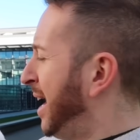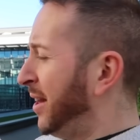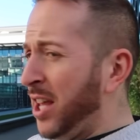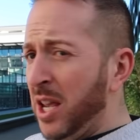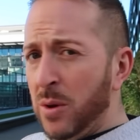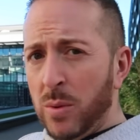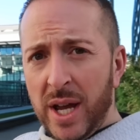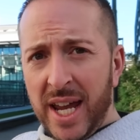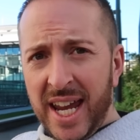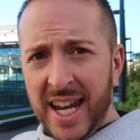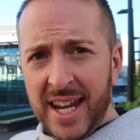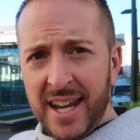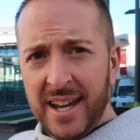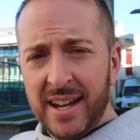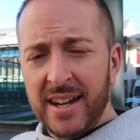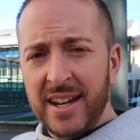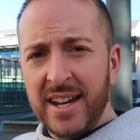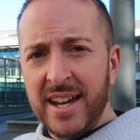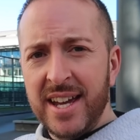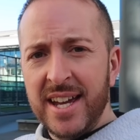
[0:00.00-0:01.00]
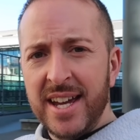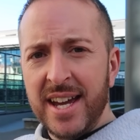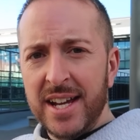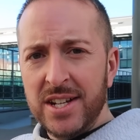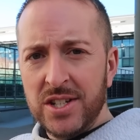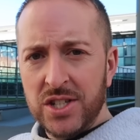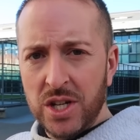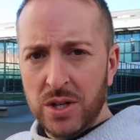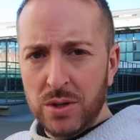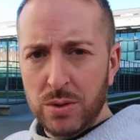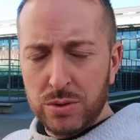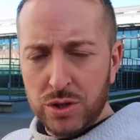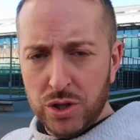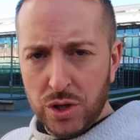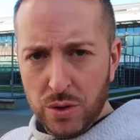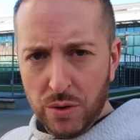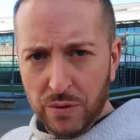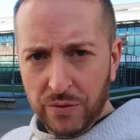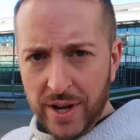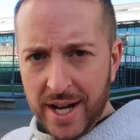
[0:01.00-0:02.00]
and they were here until
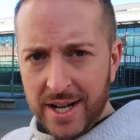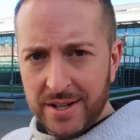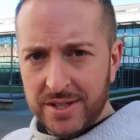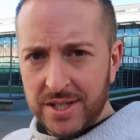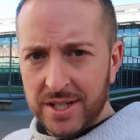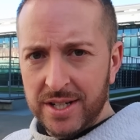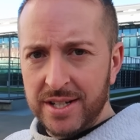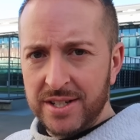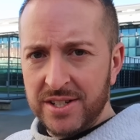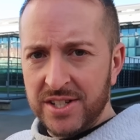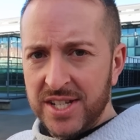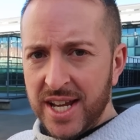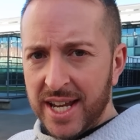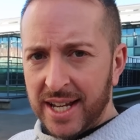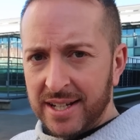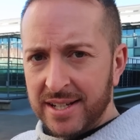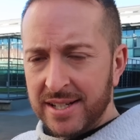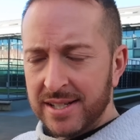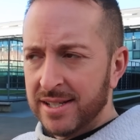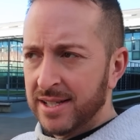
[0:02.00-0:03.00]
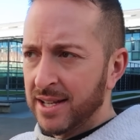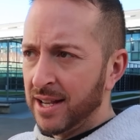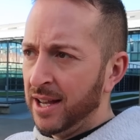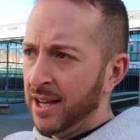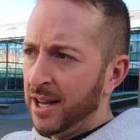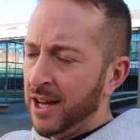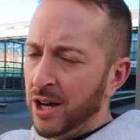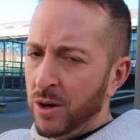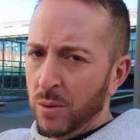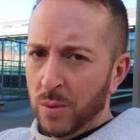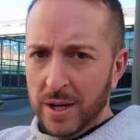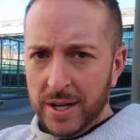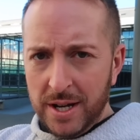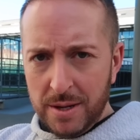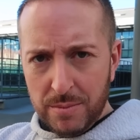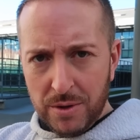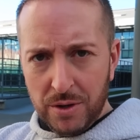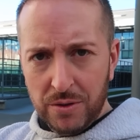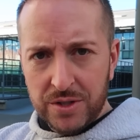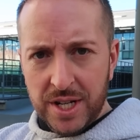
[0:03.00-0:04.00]
2006 when they
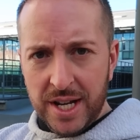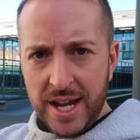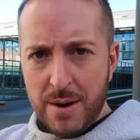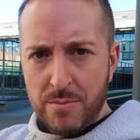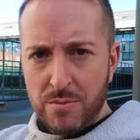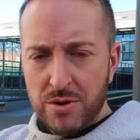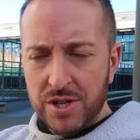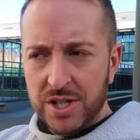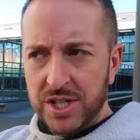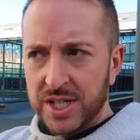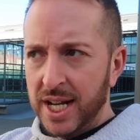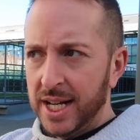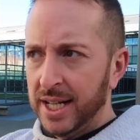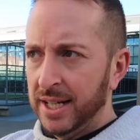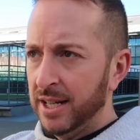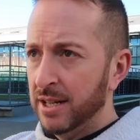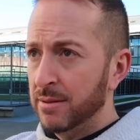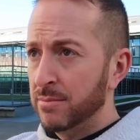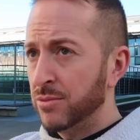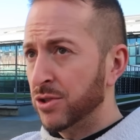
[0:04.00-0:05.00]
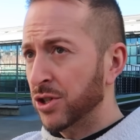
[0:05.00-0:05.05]
moved to the Emirates Stadium,